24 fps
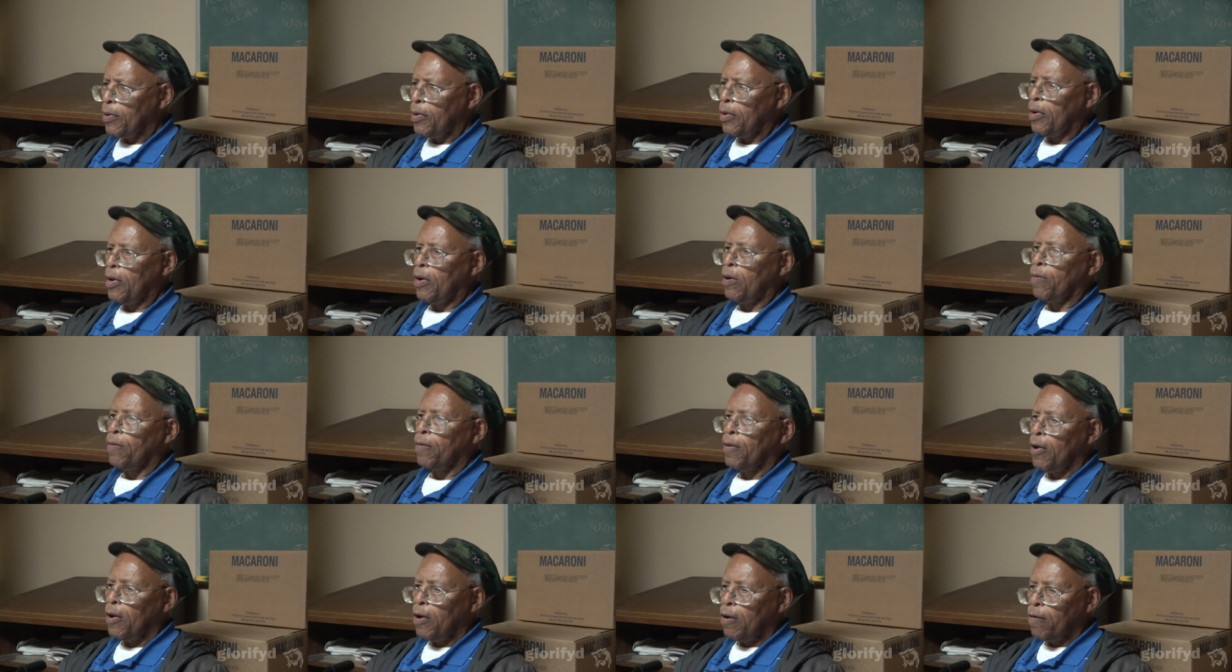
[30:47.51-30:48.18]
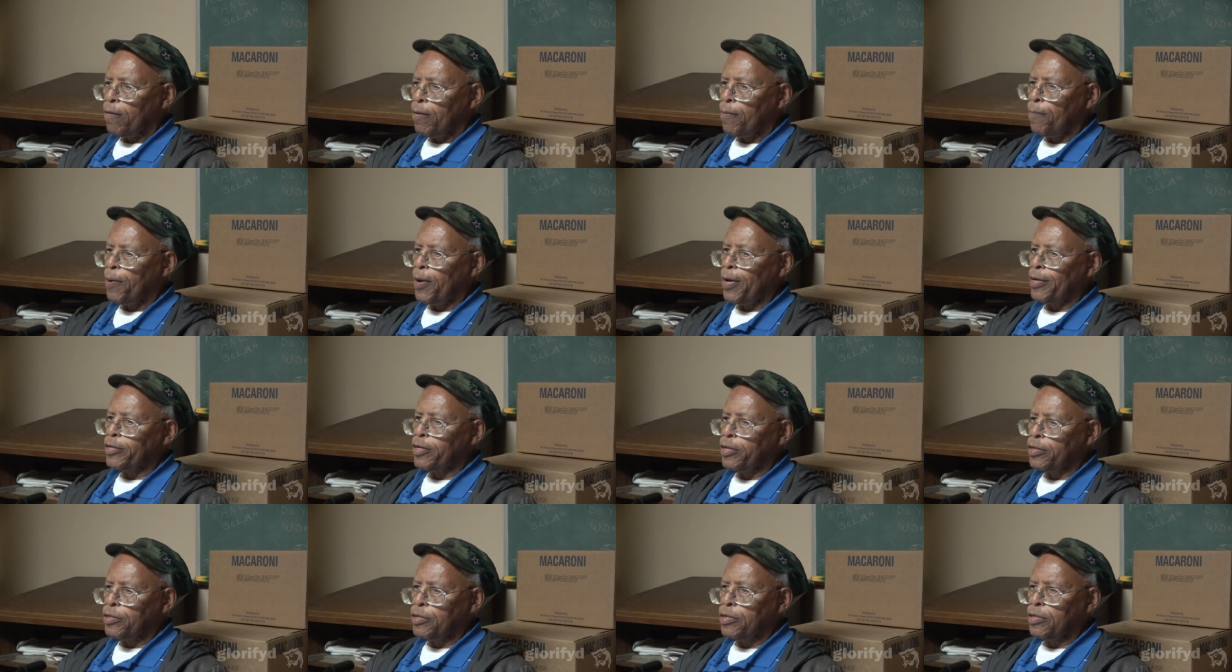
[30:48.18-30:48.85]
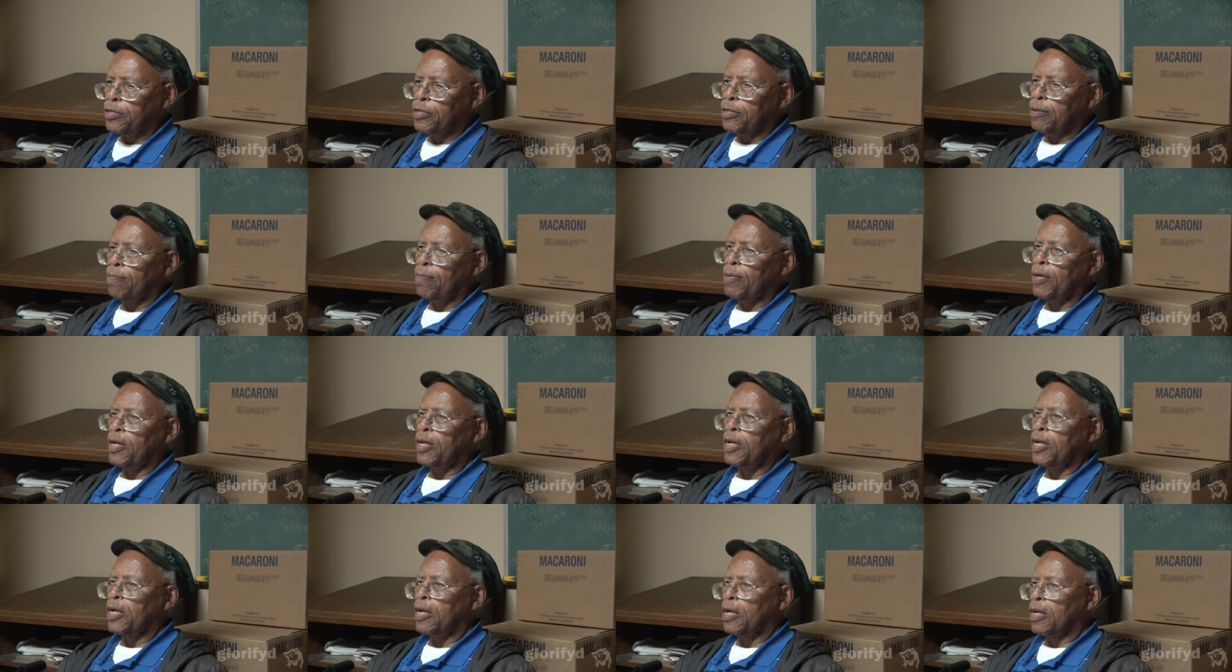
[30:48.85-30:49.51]
No, repentance is
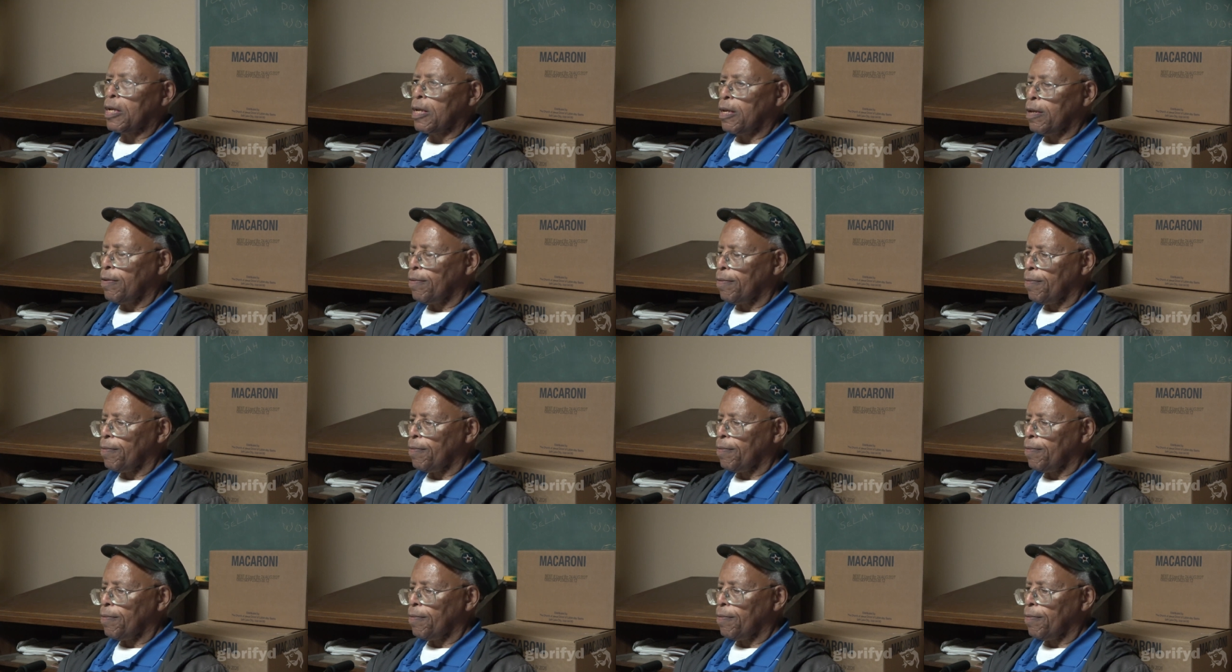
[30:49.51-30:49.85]
immediate.